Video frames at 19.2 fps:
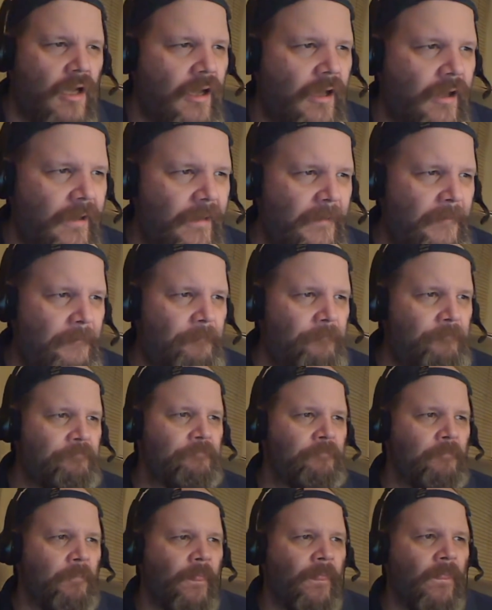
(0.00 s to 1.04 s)

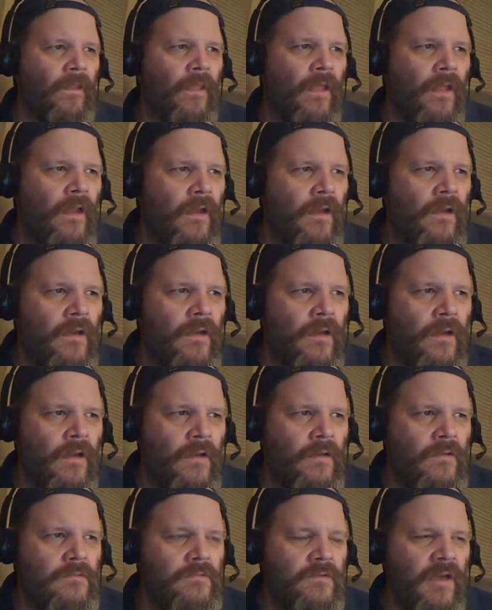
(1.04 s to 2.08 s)
Number
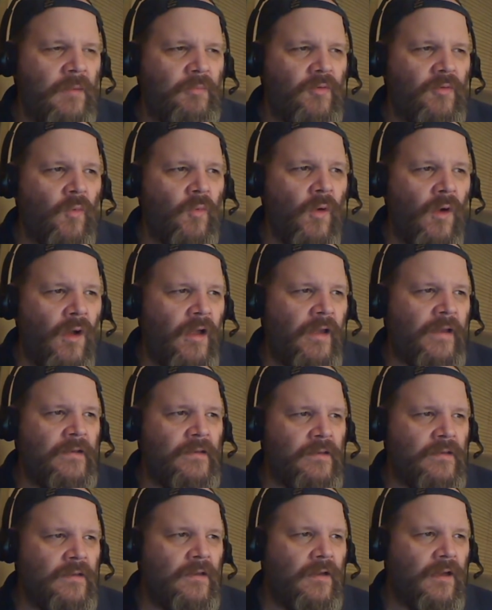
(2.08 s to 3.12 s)

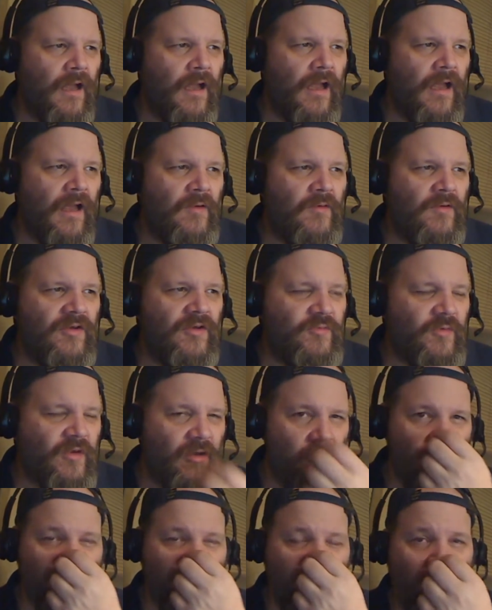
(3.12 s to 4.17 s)
one, because
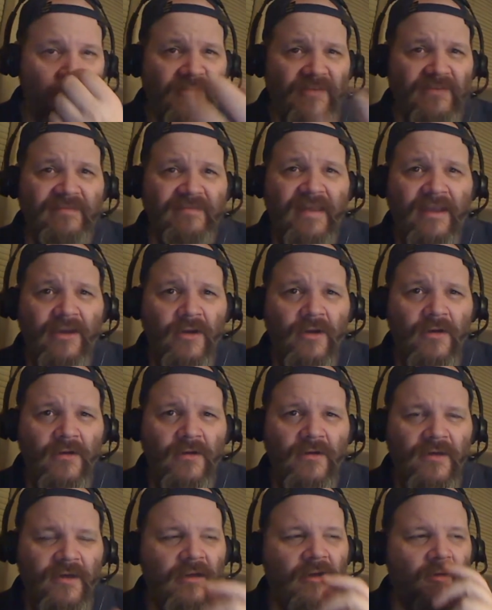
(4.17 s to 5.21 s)
we're talking about the Tinker,
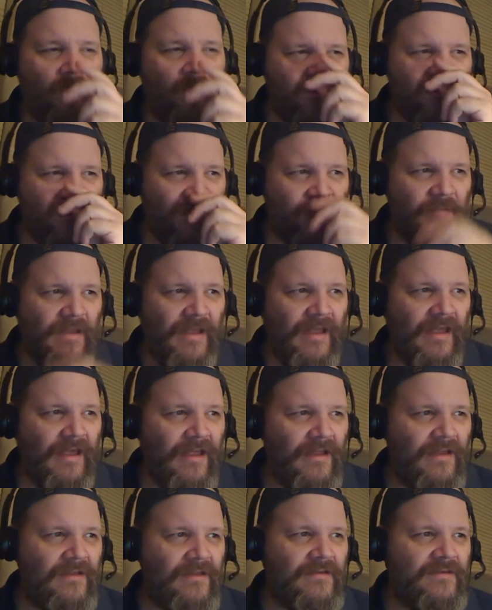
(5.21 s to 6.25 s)
and we're talking about
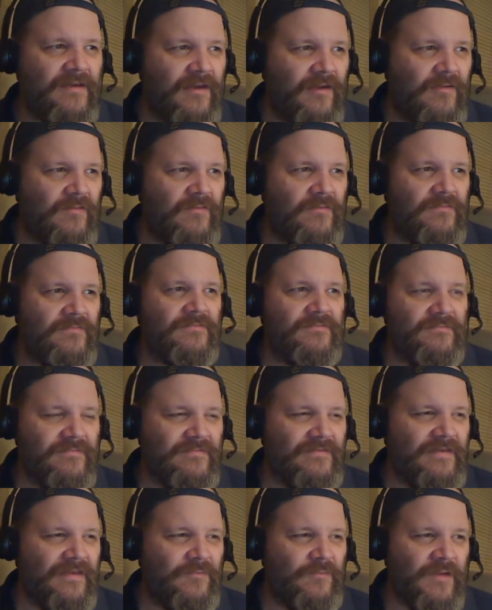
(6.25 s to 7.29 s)
how
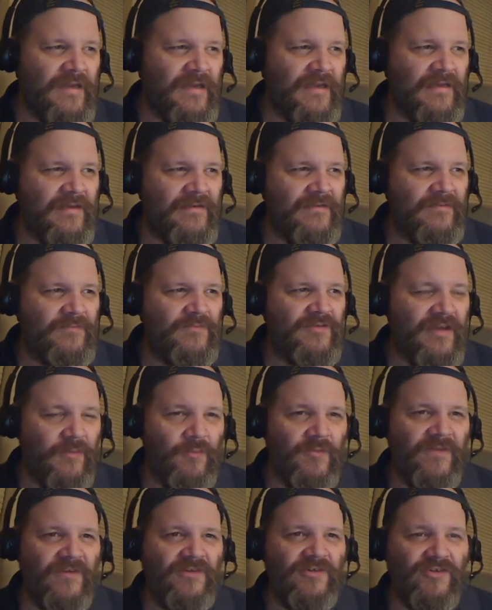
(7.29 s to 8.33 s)
Len Wein was like,
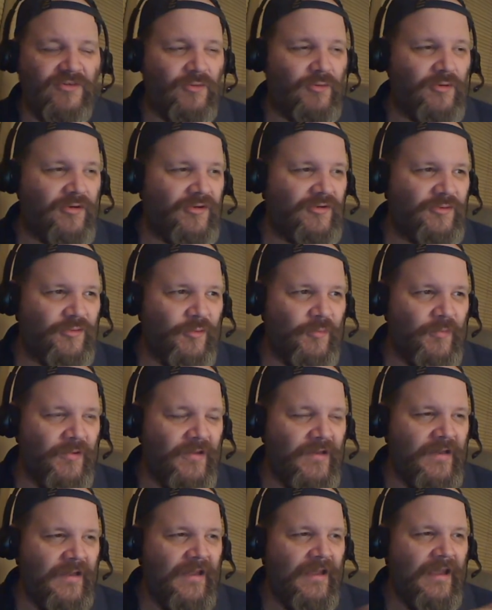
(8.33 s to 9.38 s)
well, this story is stupid,
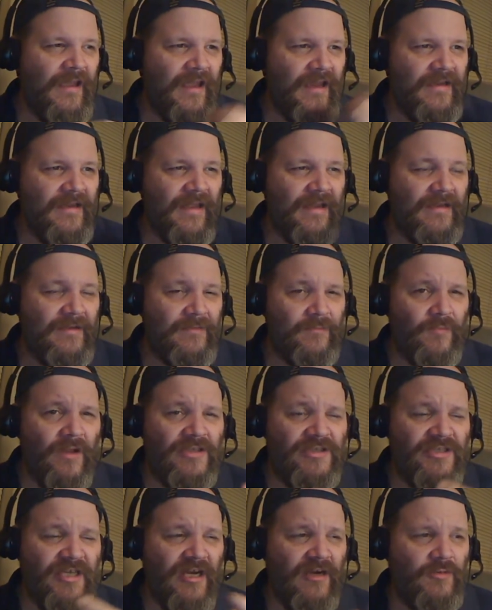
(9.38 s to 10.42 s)
and while
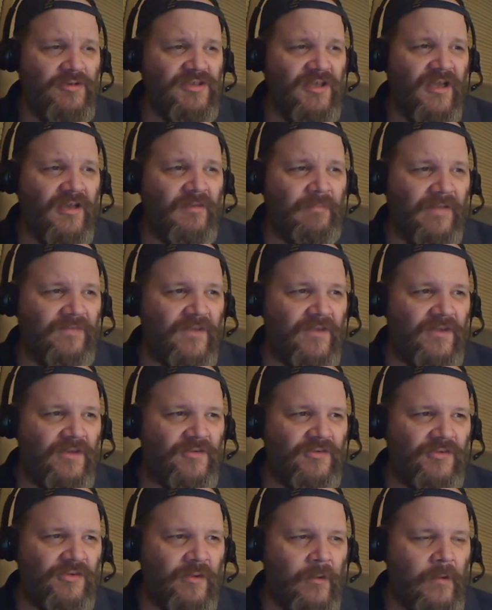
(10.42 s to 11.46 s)
JR was talking about
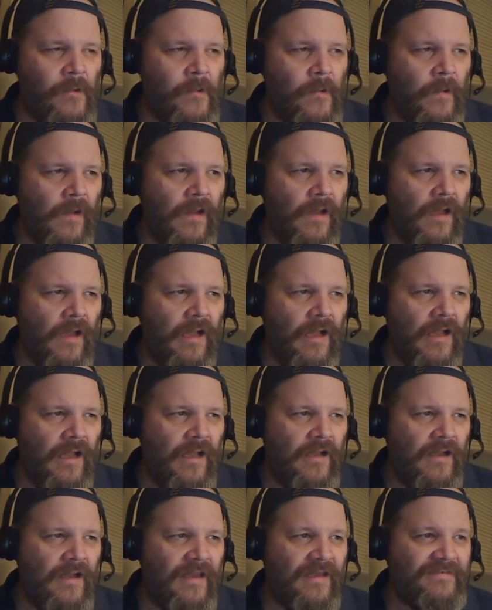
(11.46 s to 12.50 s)
this,
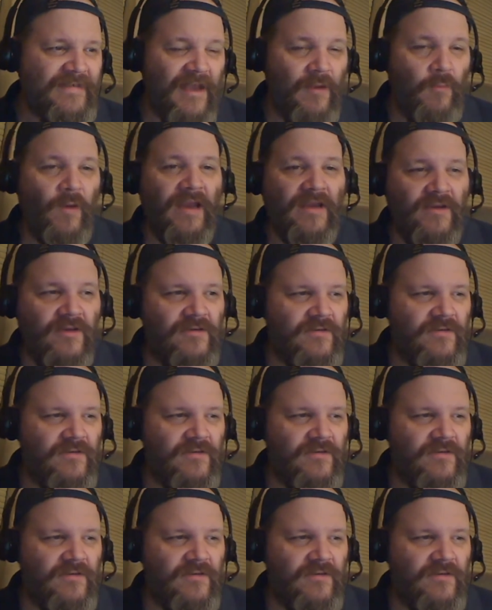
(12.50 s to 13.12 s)
he segued